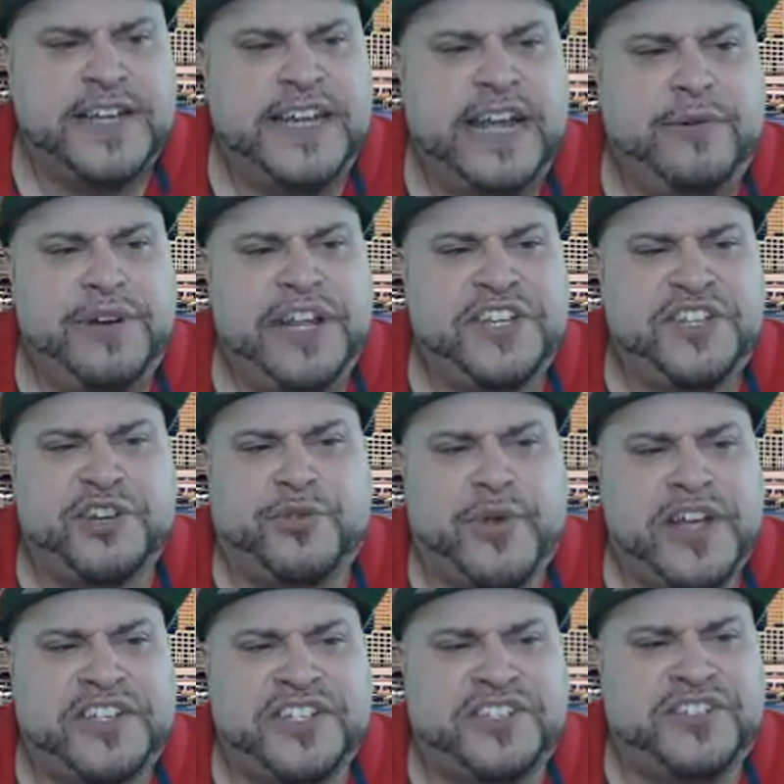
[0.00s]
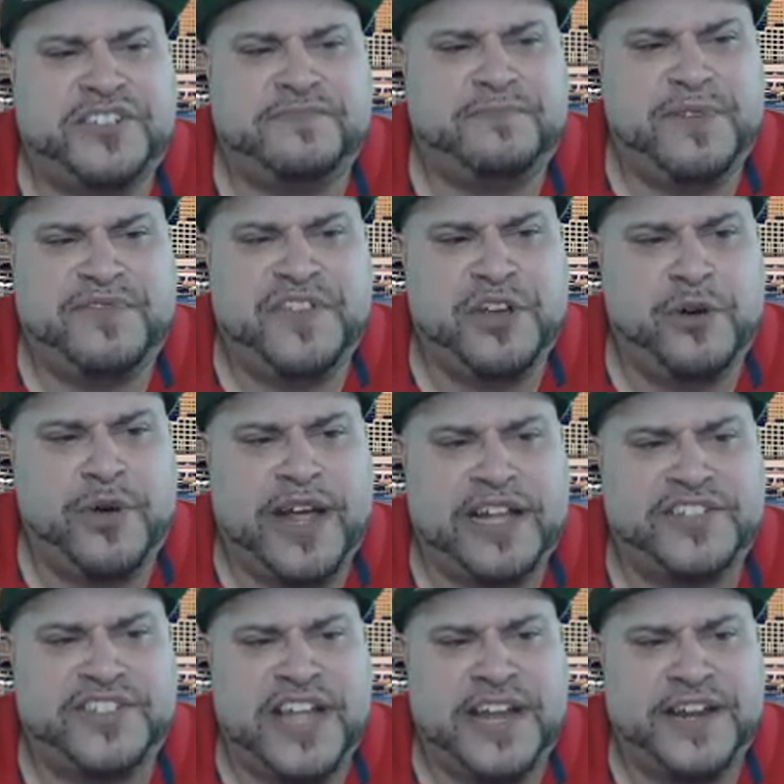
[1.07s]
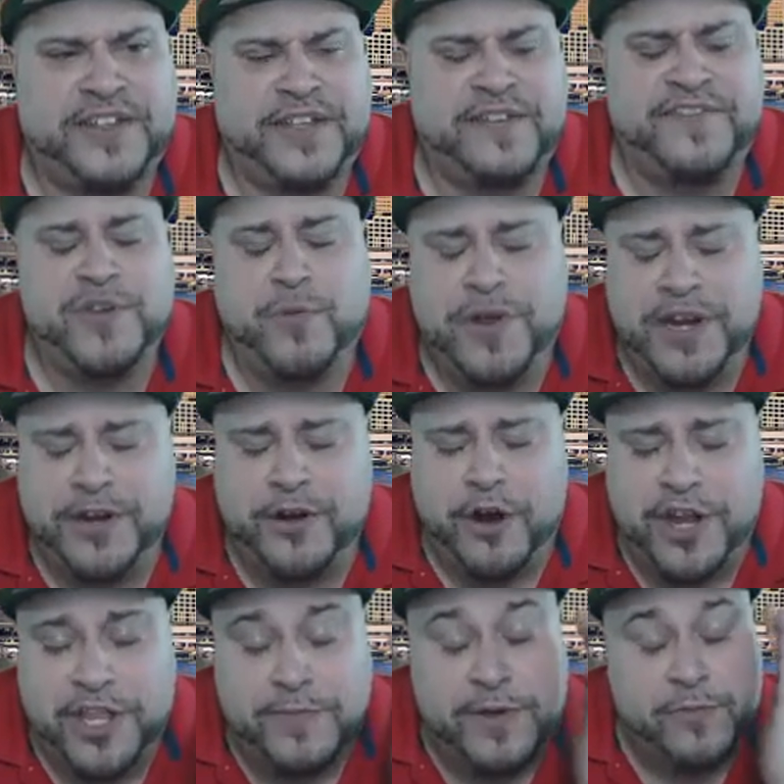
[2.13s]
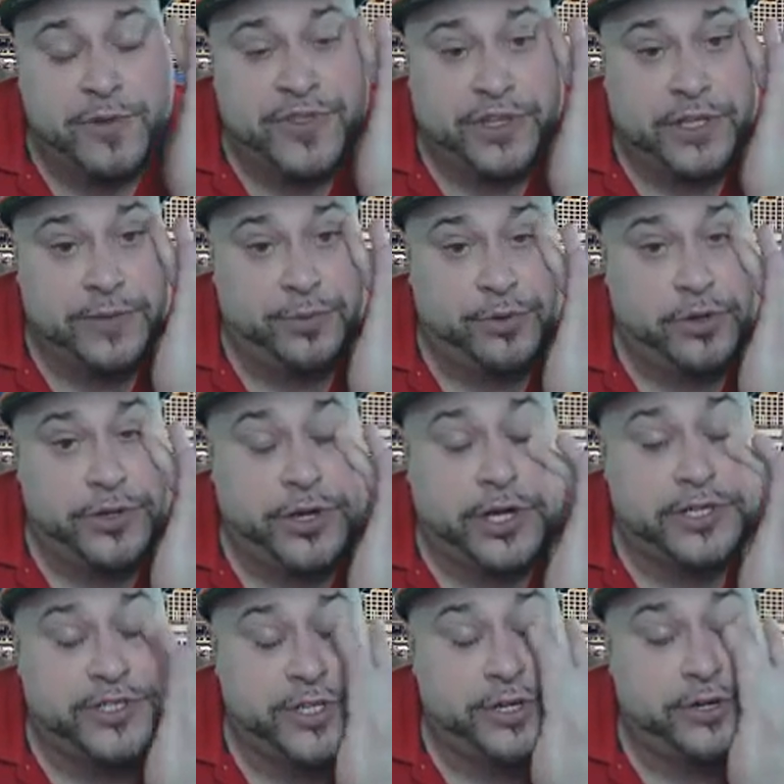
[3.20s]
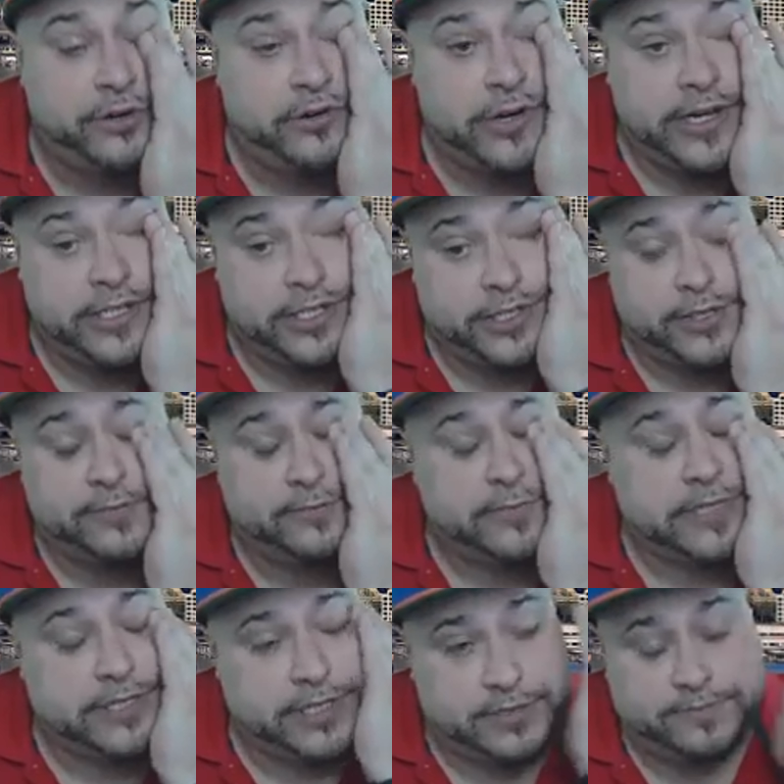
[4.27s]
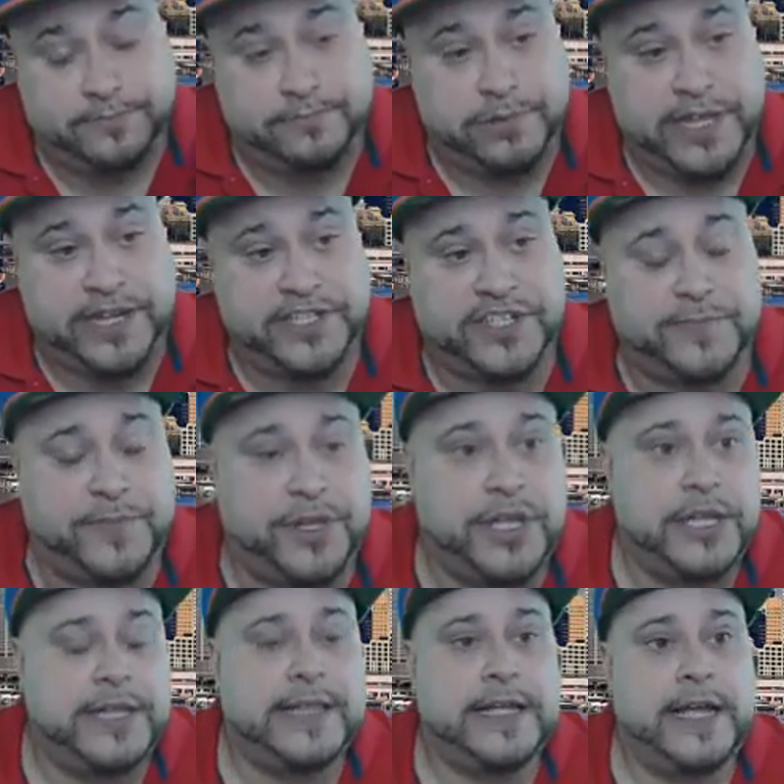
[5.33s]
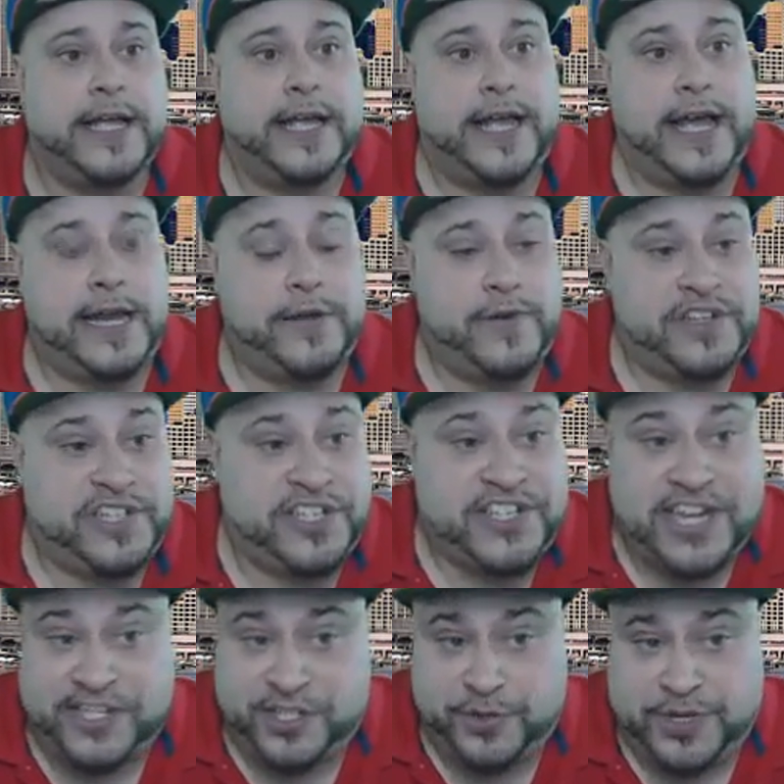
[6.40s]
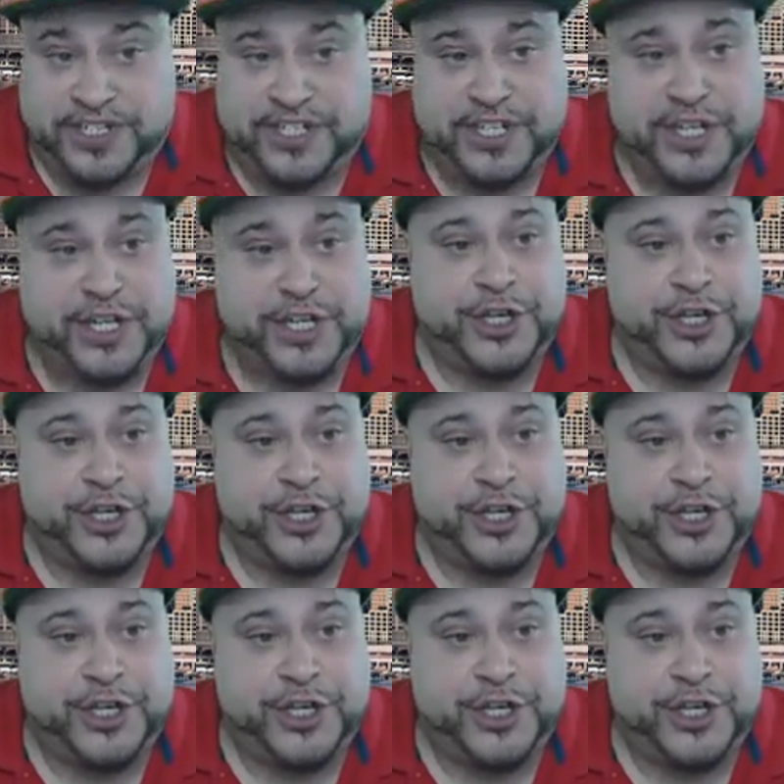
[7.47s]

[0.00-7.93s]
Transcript: Nowadays, you're a racist if you go against if you win an argument with a liberal, you're considered a racist. That's plain and simple. Anyways, let's get to it.